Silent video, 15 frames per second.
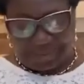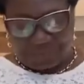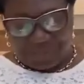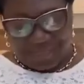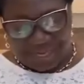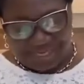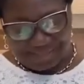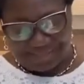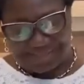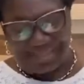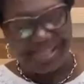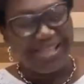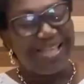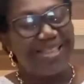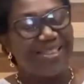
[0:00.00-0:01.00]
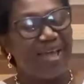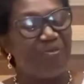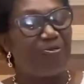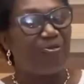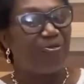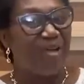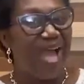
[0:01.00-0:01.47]
place, the
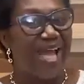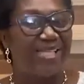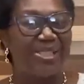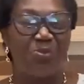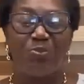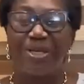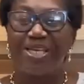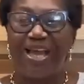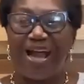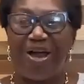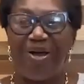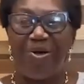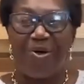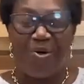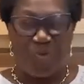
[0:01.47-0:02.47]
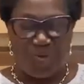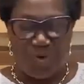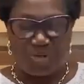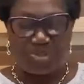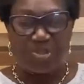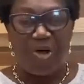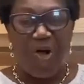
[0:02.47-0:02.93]
first speaker
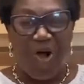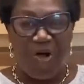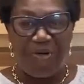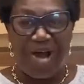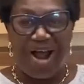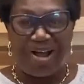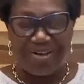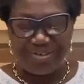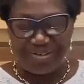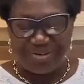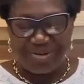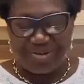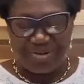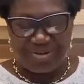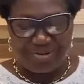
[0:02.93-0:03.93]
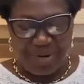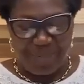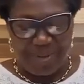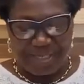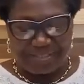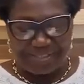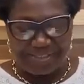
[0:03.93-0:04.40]
was Oral
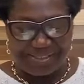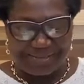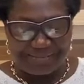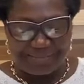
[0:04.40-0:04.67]
Roberts.